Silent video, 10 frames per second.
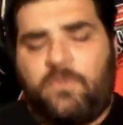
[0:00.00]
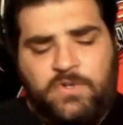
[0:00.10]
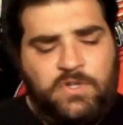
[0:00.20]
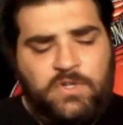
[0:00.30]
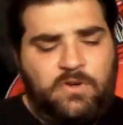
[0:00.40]

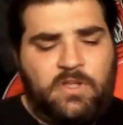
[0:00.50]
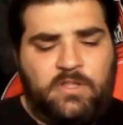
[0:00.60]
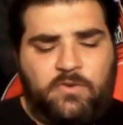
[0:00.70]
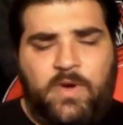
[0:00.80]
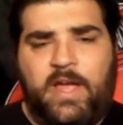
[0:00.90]
First you learn
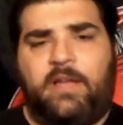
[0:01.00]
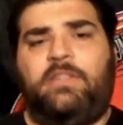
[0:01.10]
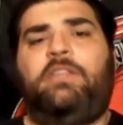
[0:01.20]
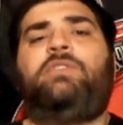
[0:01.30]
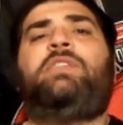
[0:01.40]
on the
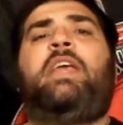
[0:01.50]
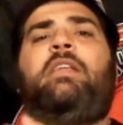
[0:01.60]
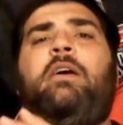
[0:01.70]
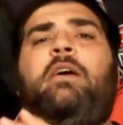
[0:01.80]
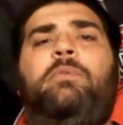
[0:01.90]
ground, then you
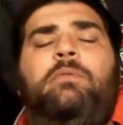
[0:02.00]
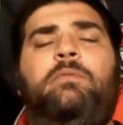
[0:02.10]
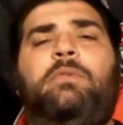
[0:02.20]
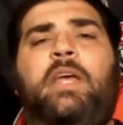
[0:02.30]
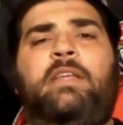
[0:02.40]
stand up.
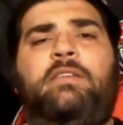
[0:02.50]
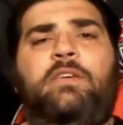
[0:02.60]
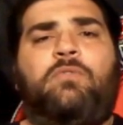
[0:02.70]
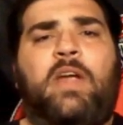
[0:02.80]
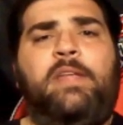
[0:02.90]
Kind of
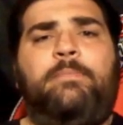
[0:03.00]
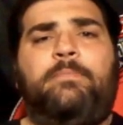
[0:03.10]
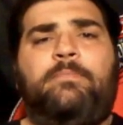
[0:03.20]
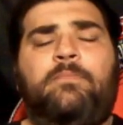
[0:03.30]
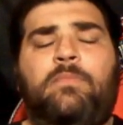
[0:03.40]
deal, right?
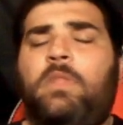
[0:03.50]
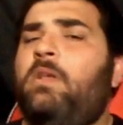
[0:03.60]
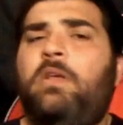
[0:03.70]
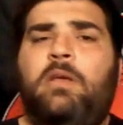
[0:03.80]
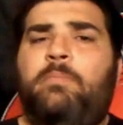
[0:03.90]

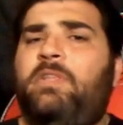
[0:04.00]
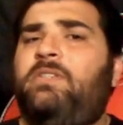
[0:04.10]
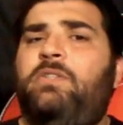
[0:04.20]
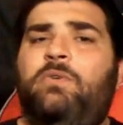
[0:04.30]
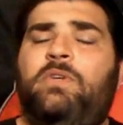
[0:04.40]
But
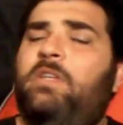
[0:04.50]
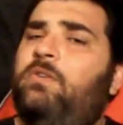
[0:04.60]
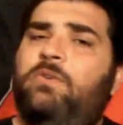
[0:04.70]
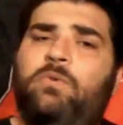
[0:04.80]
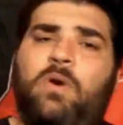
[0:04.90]
this dude
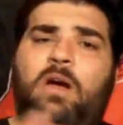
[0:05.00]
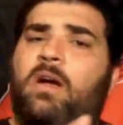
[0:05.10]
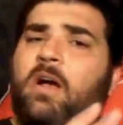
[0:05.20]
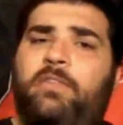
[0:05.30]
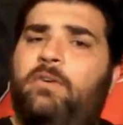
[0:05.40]
can do
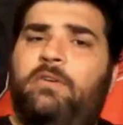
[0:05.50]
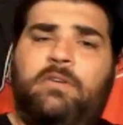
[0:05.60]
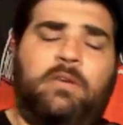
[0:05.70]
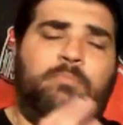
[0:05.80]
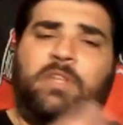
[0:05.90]

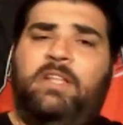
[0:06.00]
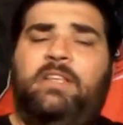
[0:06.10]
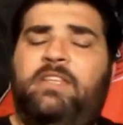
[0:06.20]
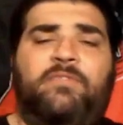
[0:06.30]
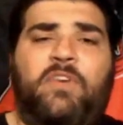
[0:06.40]
other
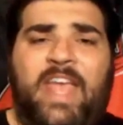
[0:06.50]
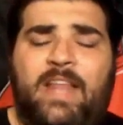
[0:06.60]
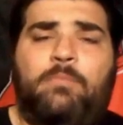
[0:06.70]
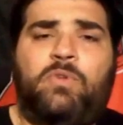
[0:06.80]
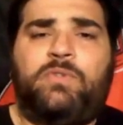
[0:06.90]
completely different
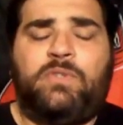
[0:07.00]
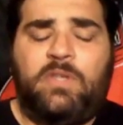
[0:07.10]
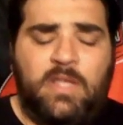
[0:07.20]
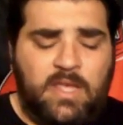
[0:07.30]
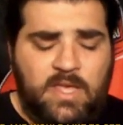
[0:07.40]

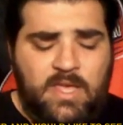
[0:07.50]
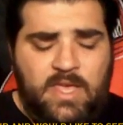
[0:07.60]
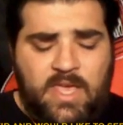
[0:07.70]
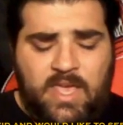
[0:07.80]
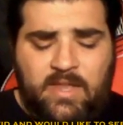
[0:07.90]
animals.
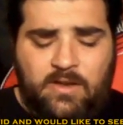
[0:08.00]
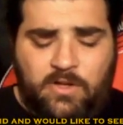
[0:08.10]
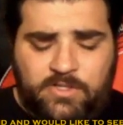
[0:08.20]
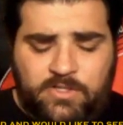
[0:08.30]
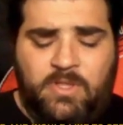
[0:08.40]
And
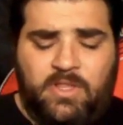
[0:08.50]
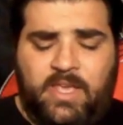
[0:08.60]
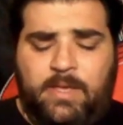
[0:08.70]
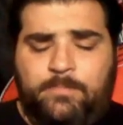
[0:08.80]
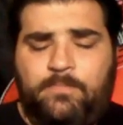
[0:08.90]

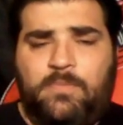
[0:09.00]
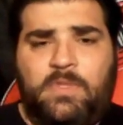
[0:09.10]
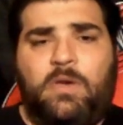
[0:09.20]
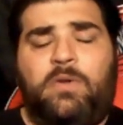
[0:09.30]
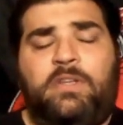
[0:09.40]
ultimately,
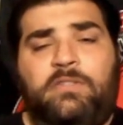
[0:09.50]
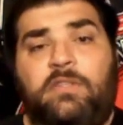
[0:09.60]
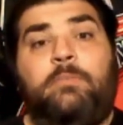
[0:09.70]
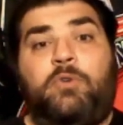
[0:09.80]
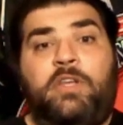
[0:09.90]
going
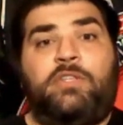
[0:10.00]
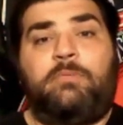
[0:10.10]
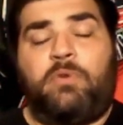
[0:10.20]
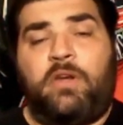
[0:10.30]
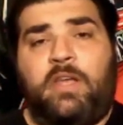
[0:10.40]
into the
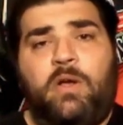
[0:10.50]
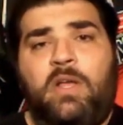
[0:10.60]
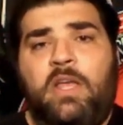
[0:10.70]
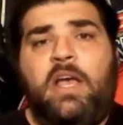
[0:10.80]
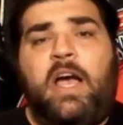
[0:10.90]
prediction part
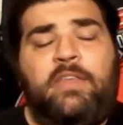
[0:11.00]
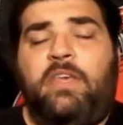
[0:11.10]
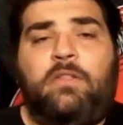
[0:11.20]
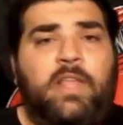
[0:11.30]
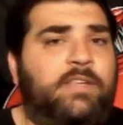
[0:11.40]
now, I
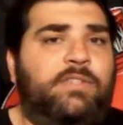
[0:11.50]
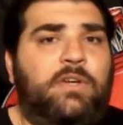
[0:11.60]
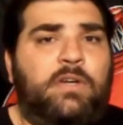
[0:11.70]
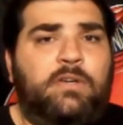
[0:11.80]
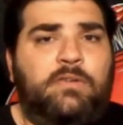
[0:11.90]
think
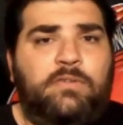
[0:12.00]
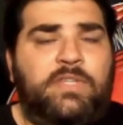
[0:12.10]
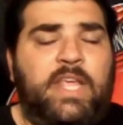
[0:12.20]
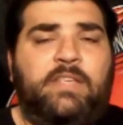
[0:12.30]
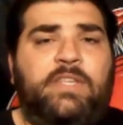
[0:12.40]
Lesnar
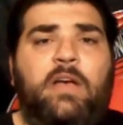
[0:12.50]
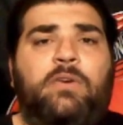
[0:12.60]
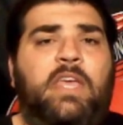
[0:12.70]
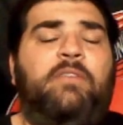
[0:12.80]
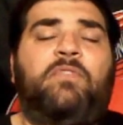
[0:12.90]
takes
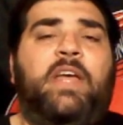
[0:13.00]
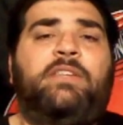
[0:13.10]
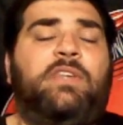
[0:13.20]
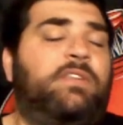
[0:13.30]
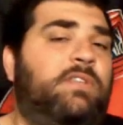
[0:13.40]
out Cain
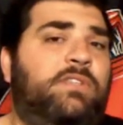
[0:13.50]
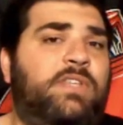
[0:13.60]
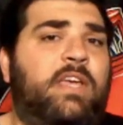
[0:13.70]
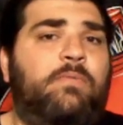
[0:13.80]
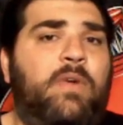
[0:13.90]
Velasquez in the
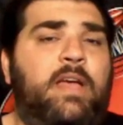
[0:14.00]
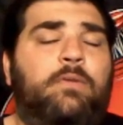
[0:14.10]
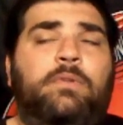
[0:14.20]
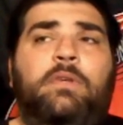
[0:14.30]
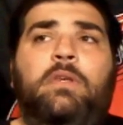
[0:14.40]
second round.